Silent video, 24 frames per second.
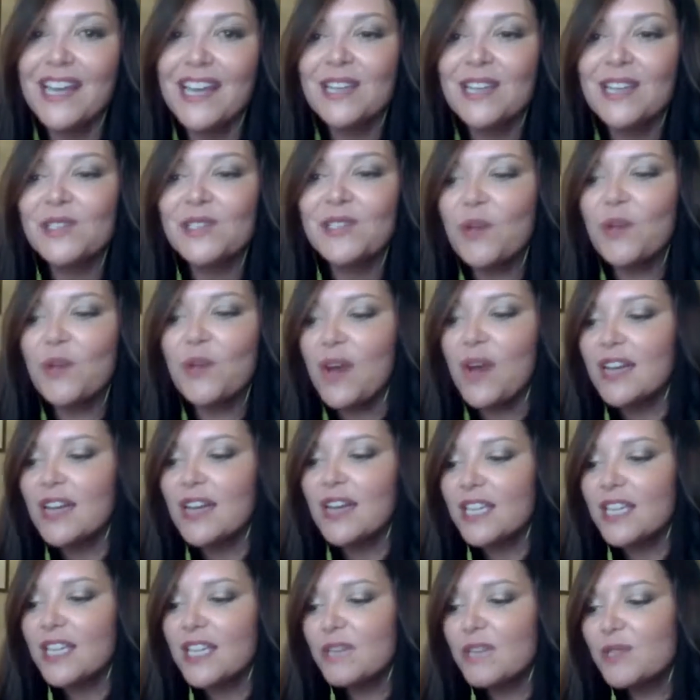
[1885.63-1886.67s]
So
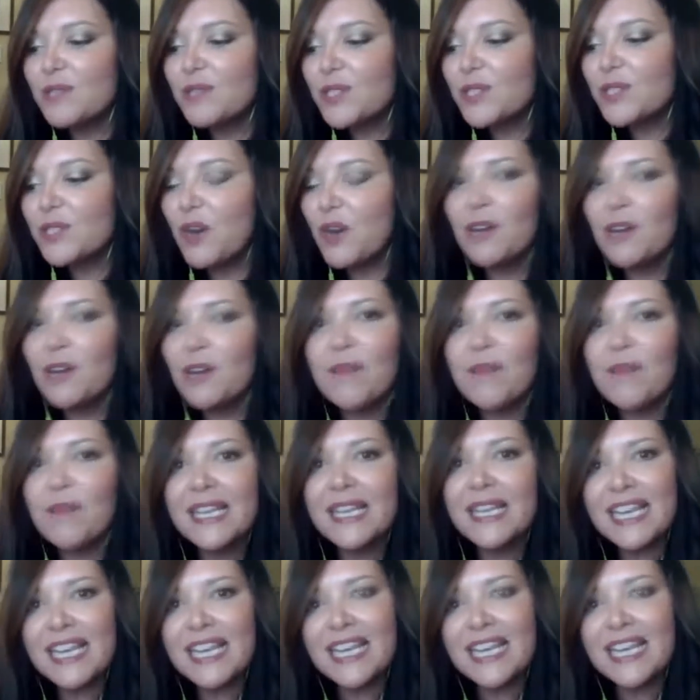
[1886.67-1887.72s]
you start by
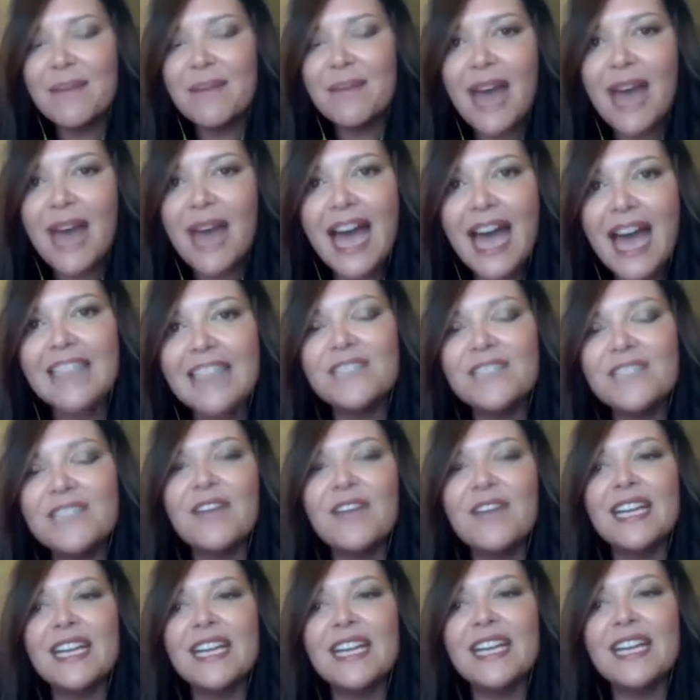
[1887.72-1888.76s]
getting him
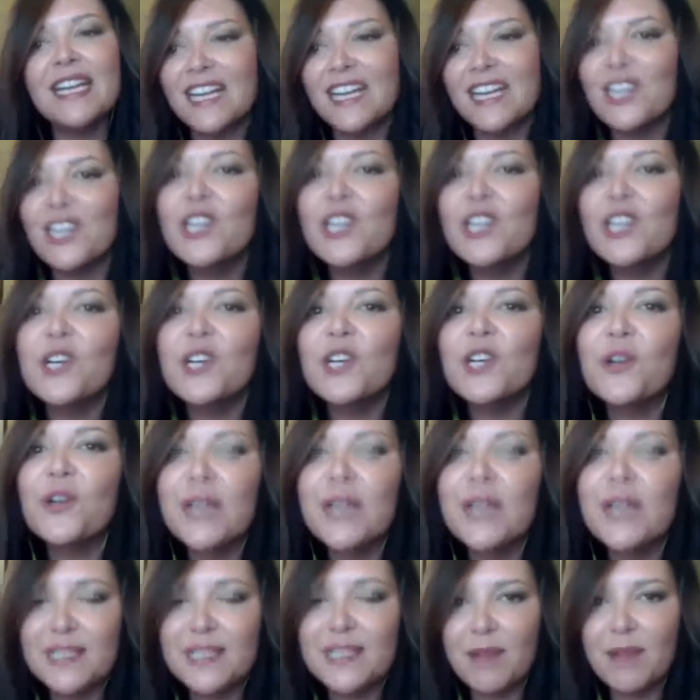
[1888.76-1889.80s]
activated and
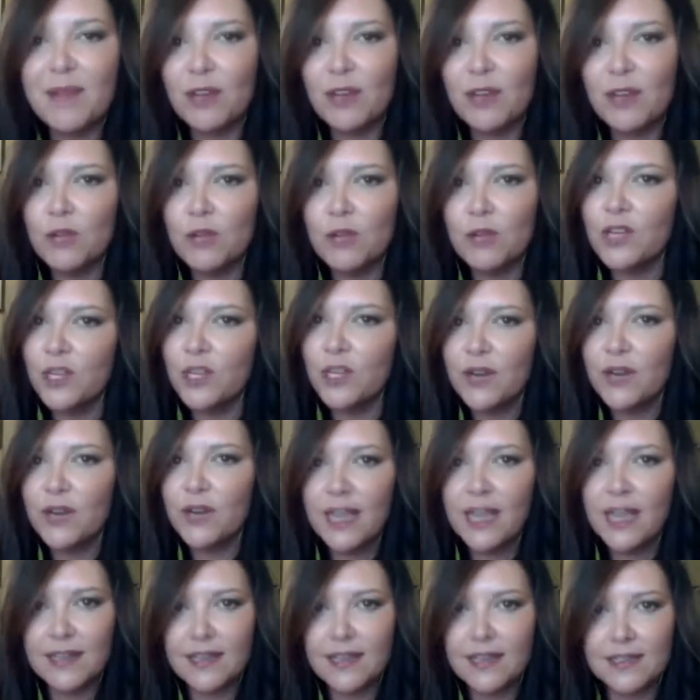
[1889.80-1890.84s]
curious about you.
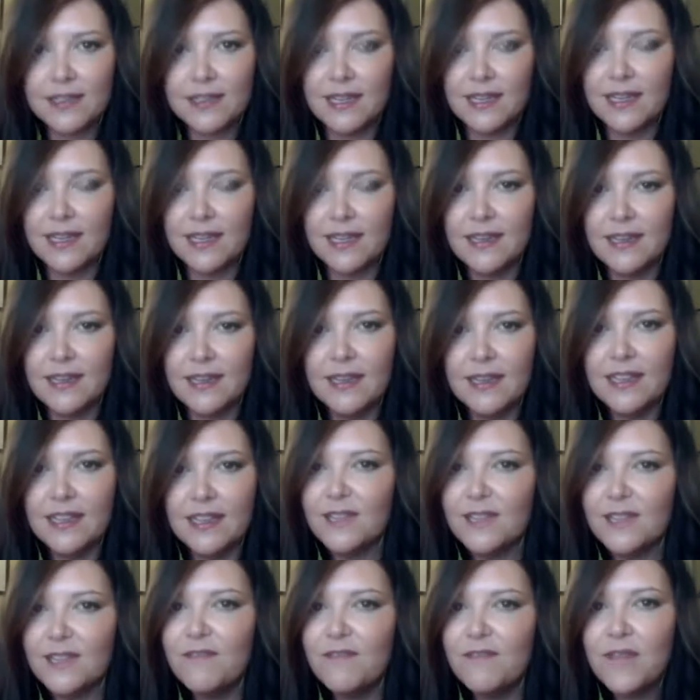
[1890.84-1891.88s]
Curiosity
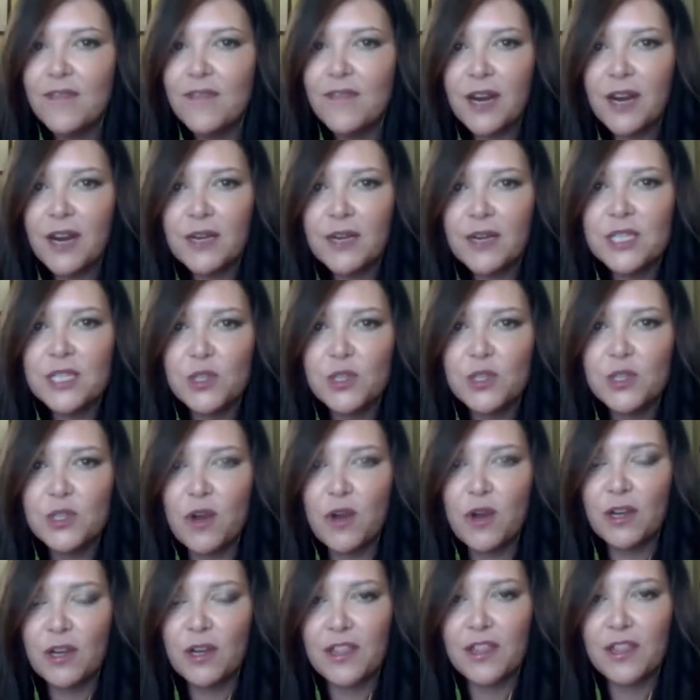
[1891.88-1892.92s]
is a very
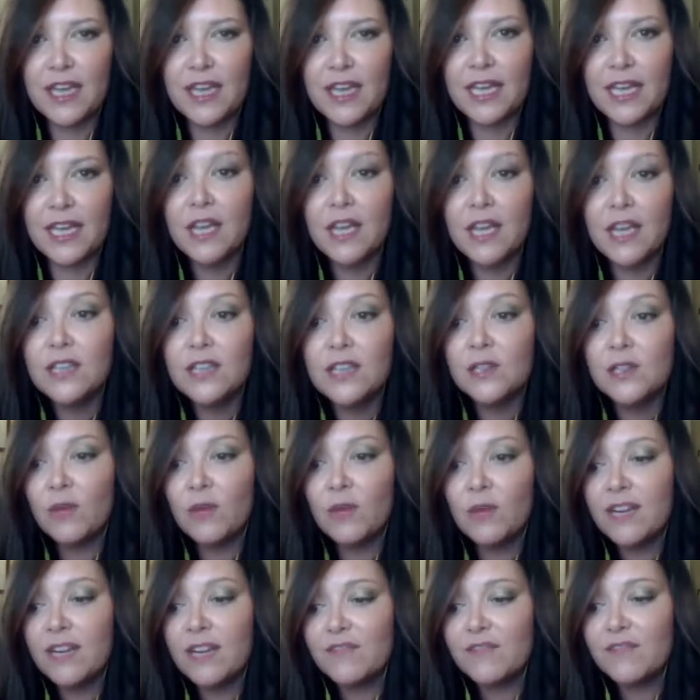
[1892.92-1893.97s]
strong thing. So
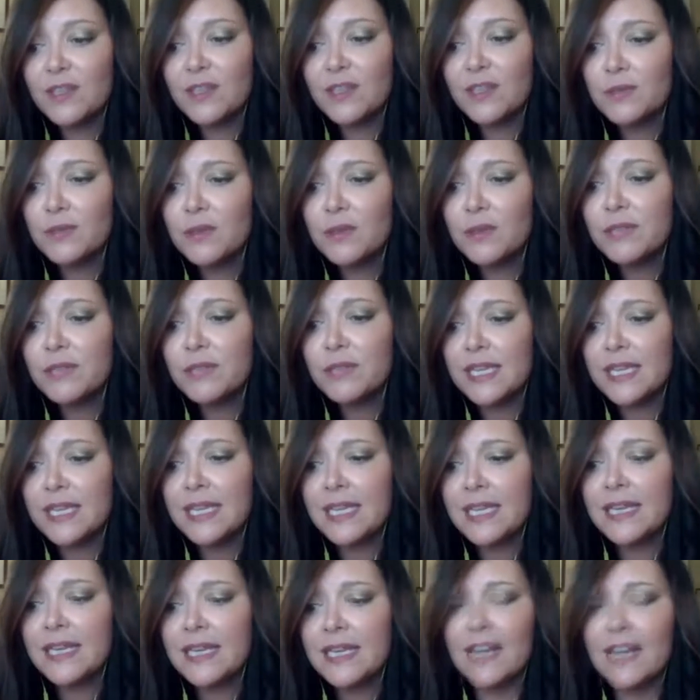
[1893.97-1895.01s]
when it feels
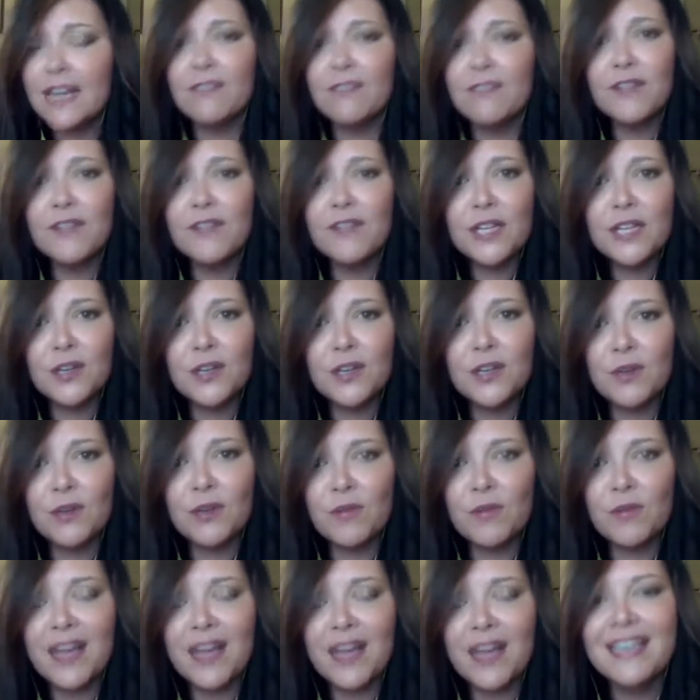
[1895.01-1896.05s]
routine and you feel like you're in a
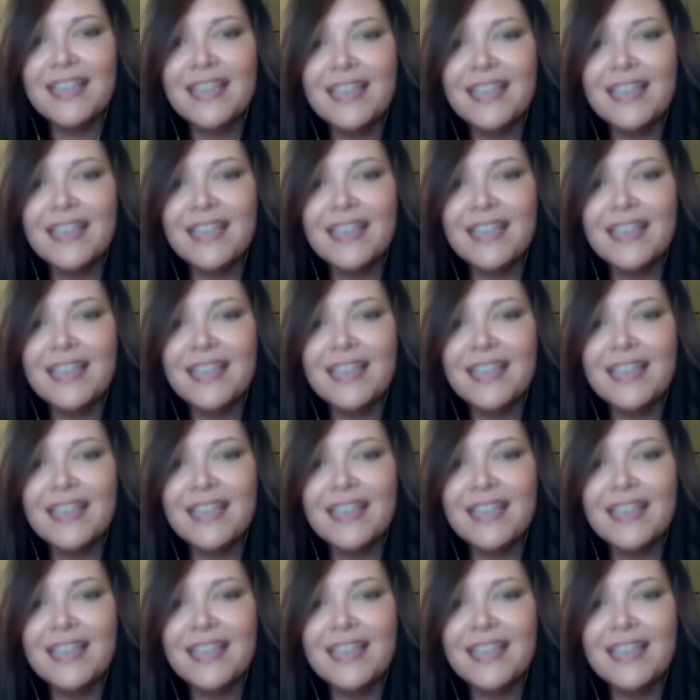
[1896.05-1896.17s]
rut,